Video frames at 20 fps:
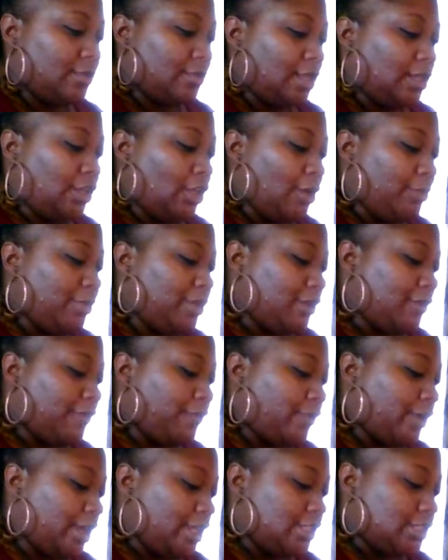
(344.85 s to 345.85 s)
Don't be
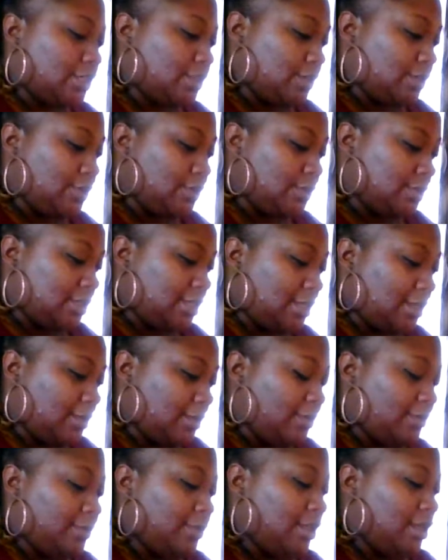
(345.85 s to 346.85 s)
afraid to use
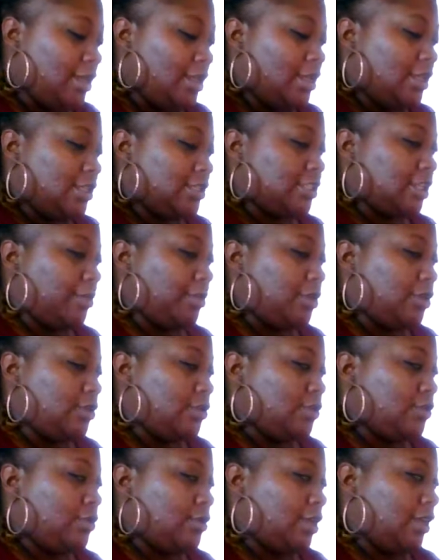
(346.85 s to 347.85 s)
them. Some of
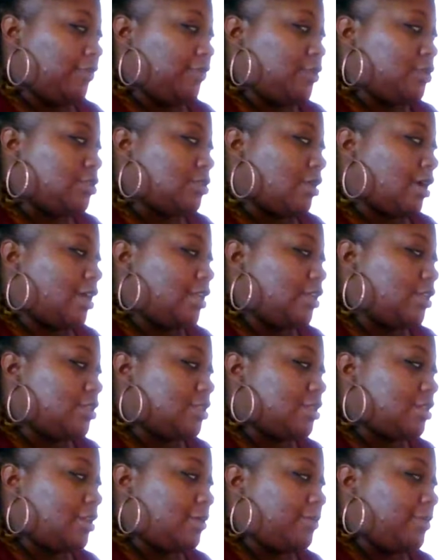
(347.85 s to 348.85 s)
you, if you start
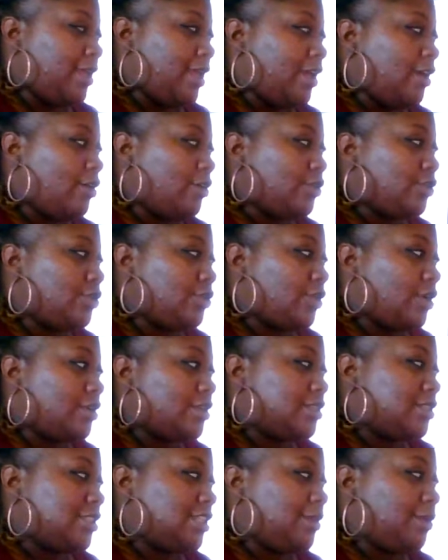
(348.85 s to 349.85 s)
using them now, you're going
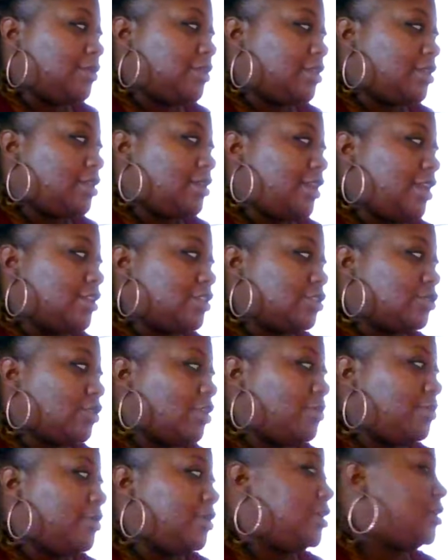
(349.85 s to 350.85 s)
to see within the next
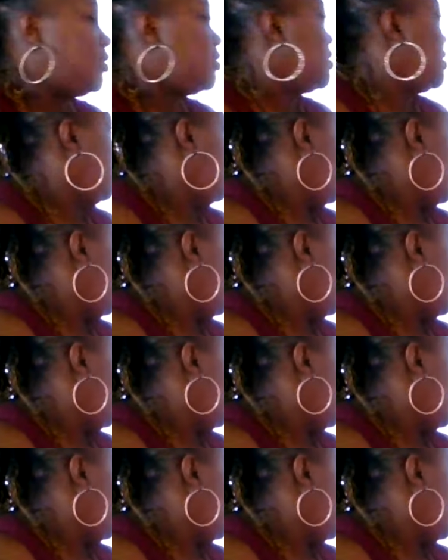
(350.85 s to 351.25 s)
three months